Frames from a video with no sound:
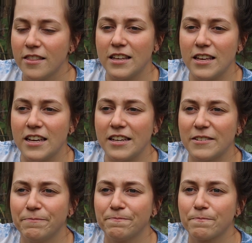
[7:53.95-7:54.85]
the
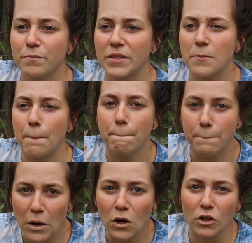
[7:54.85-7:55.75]

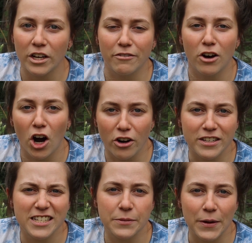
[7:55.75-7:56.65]
bulk of
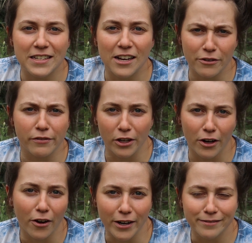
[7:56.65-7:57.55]
harvest space out of the
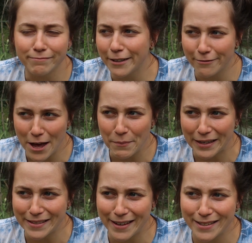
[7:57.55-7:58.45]
garden, if that
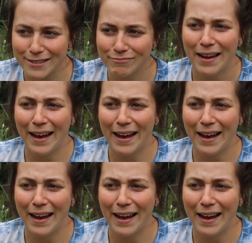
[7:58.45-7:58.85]
makes sense.